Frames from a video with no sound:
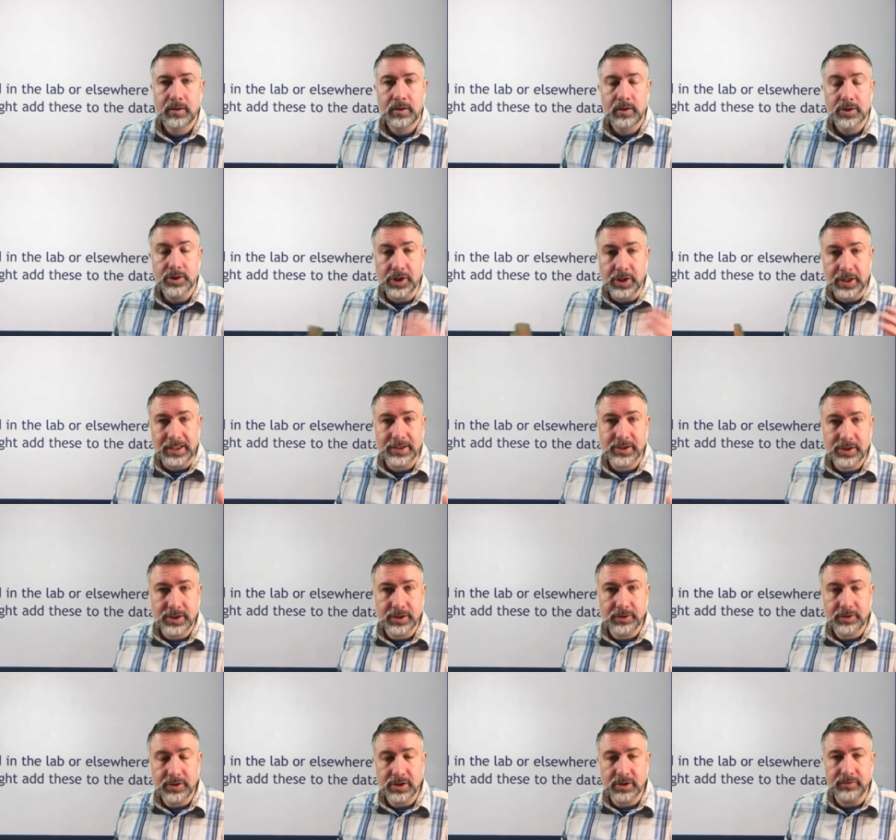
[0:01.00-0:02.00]
So the next
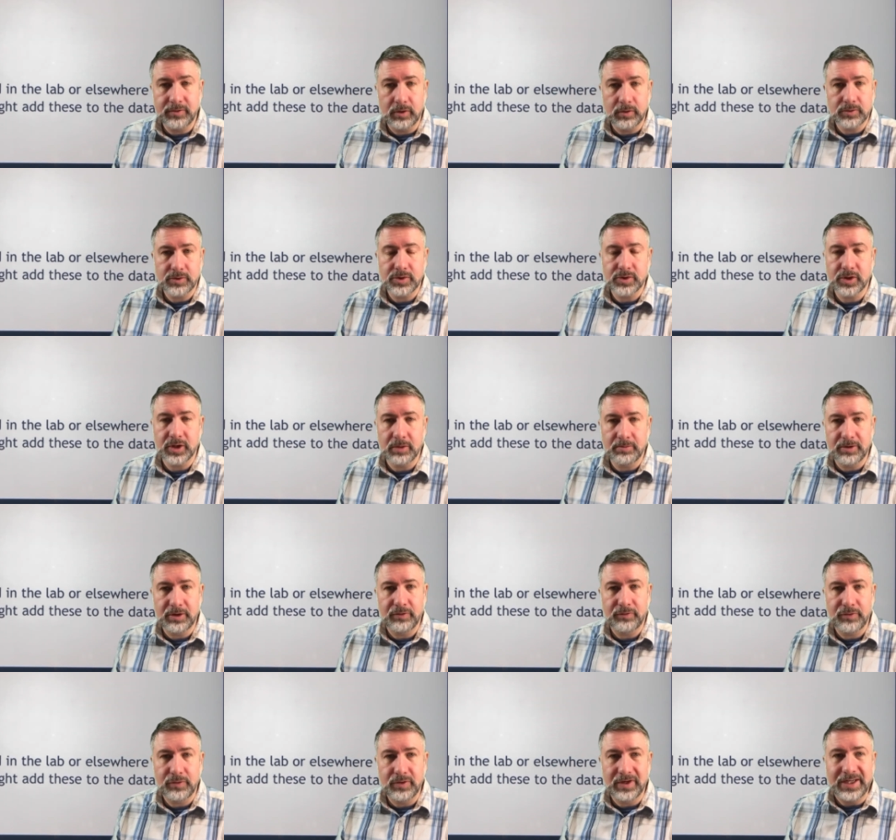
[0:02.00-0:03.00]
series of notes is going to be
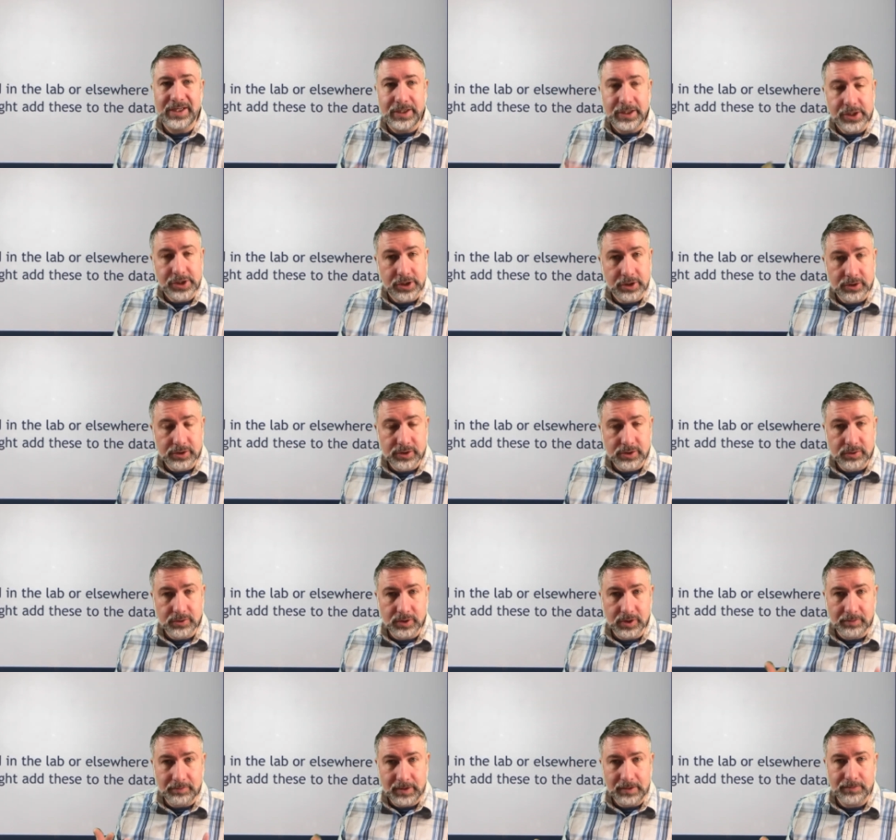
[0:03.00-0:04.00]
a few additions to
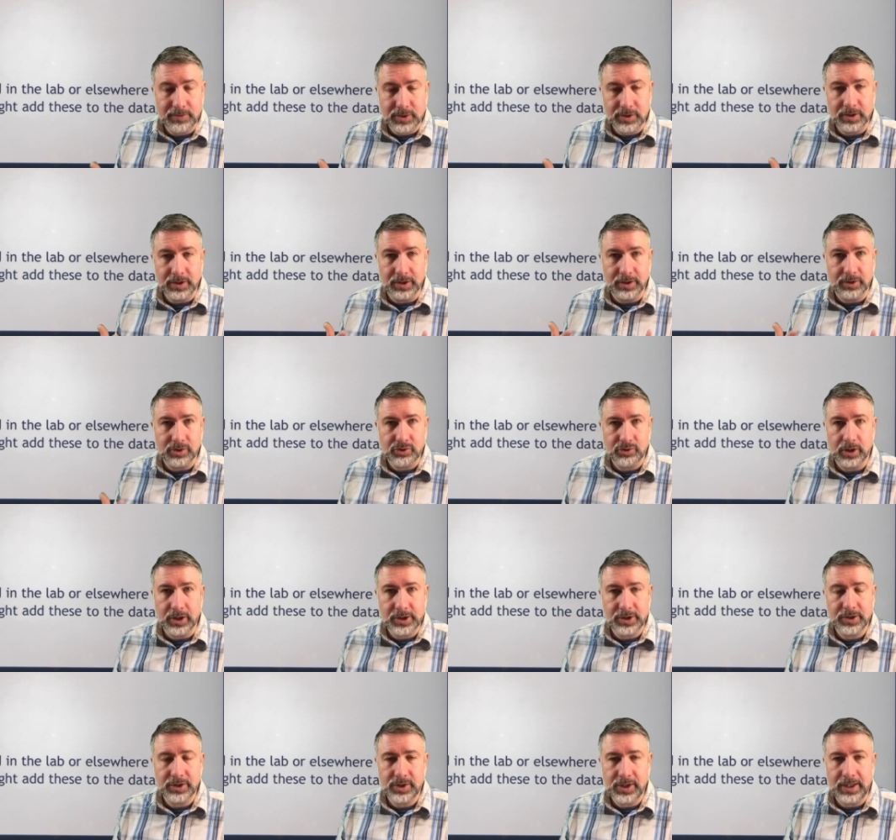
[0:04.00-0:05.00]
the MIPS
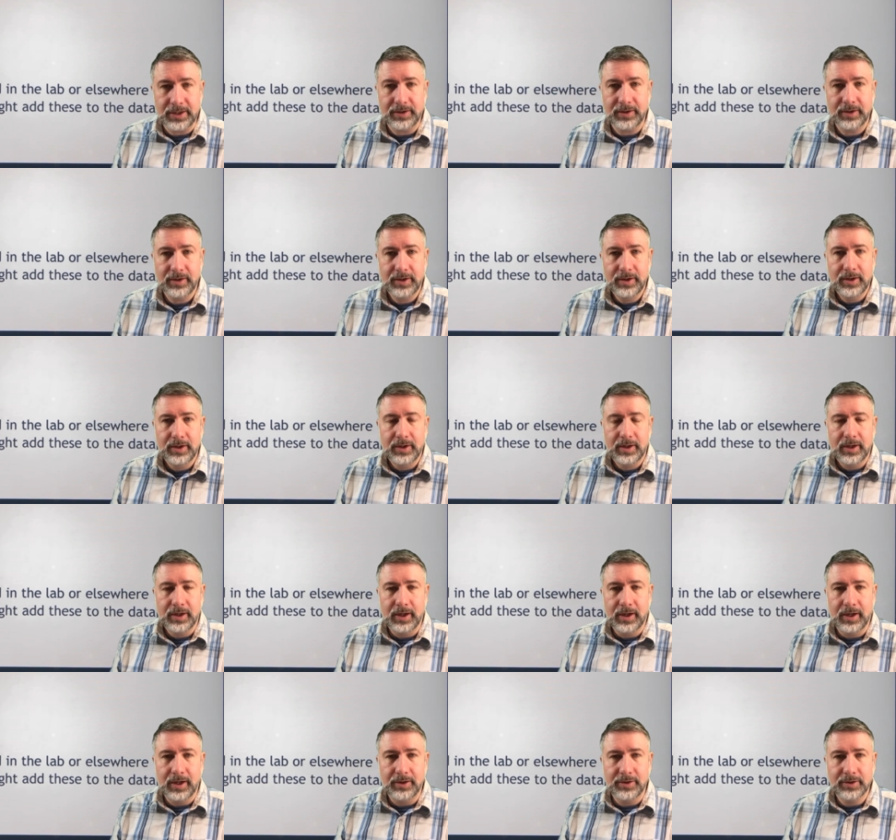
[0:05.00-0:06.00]
instruction set.
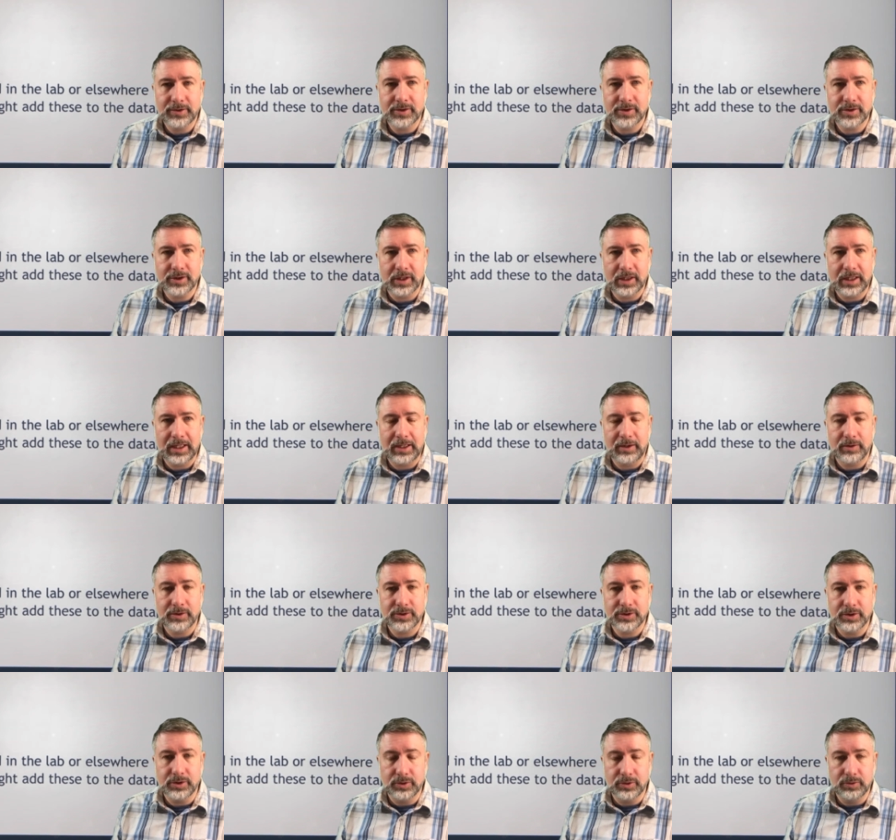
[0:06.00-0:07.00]
This is going to allow
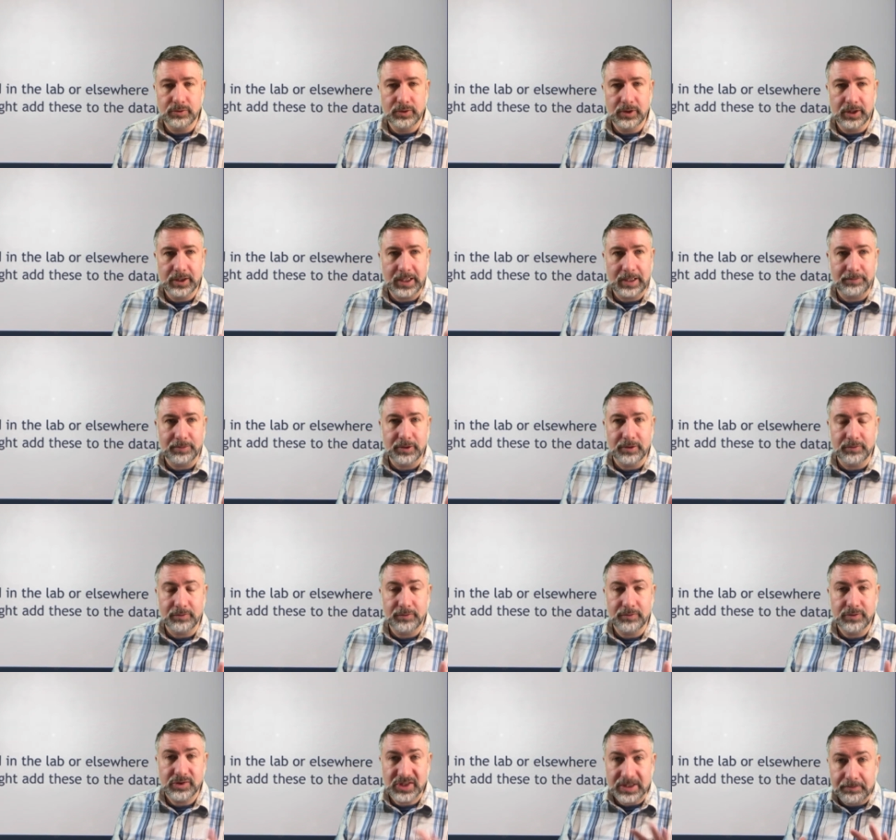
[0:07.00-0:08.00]
us to do a couple
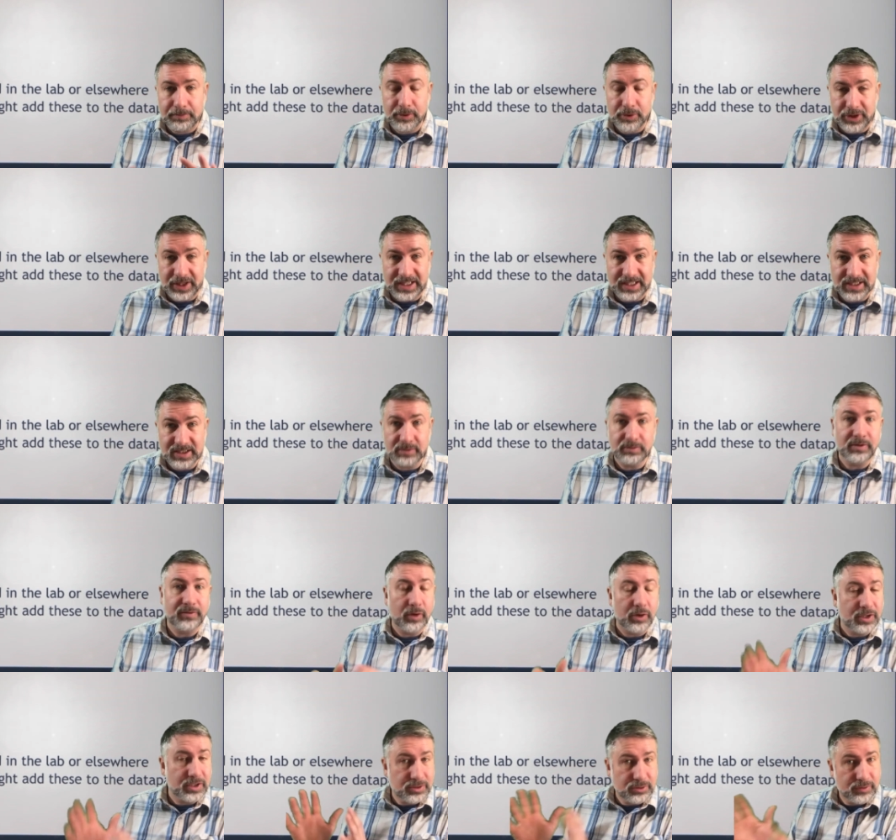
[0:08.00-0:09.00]
of simple things that we've
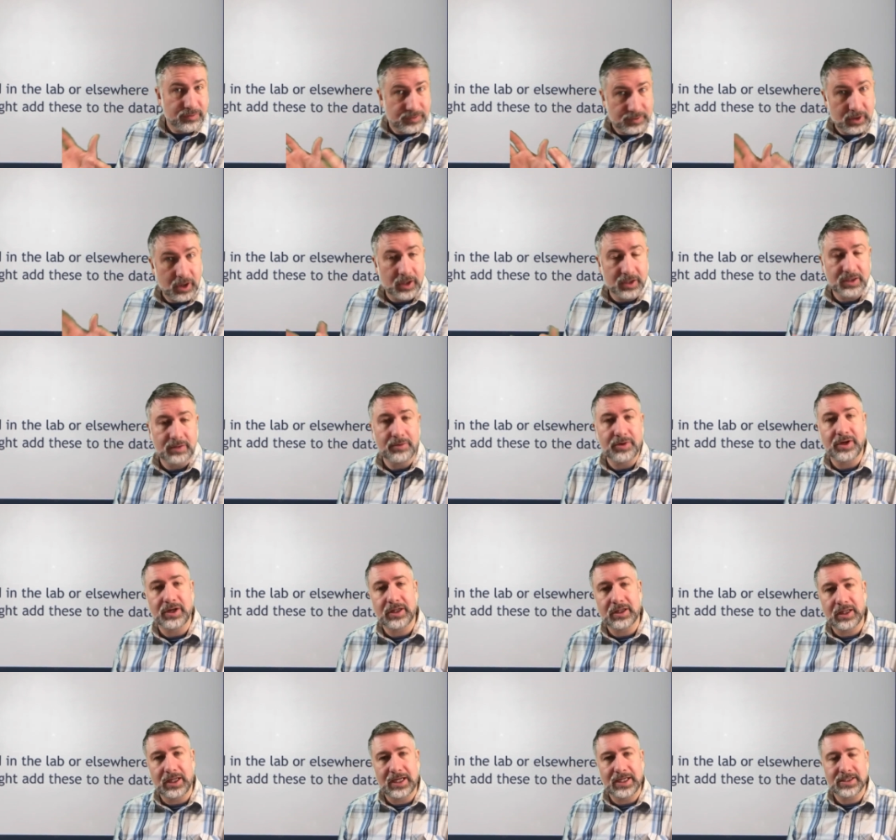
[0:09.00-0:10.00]
already sort of talked about in
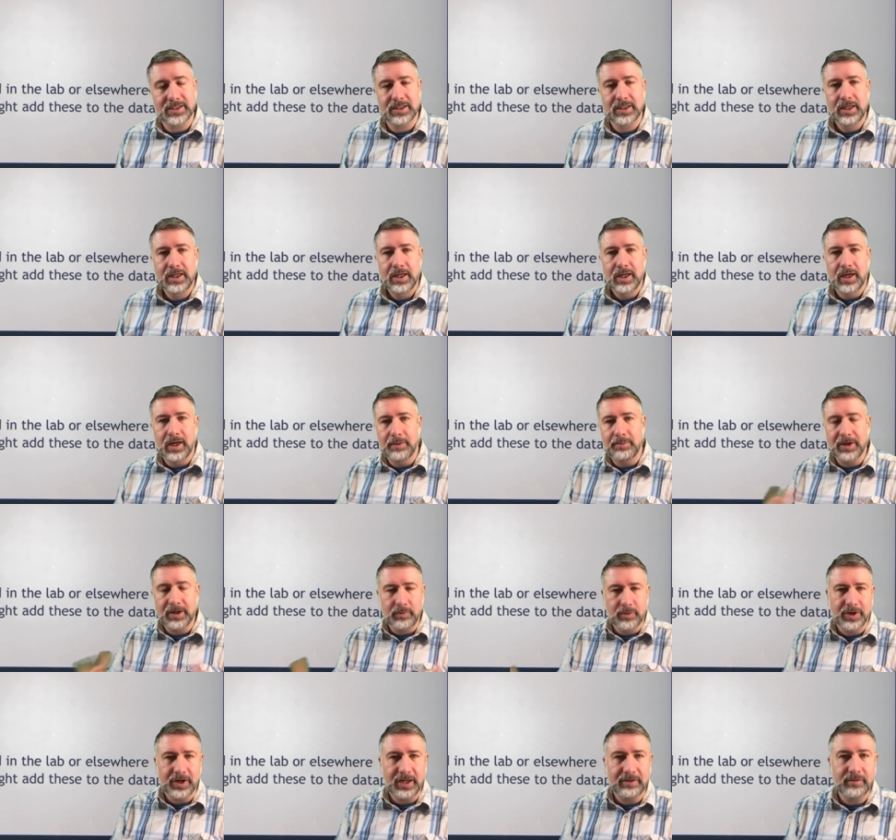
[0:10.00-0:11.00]
class, but I
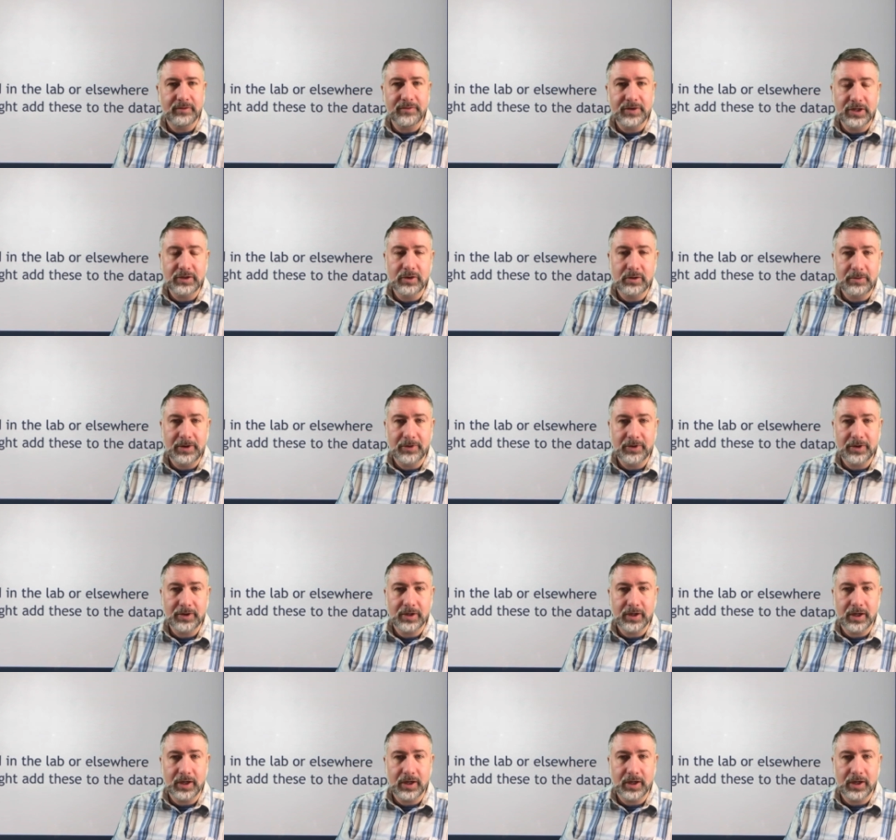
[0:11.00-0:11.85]
wanted to have a video about it.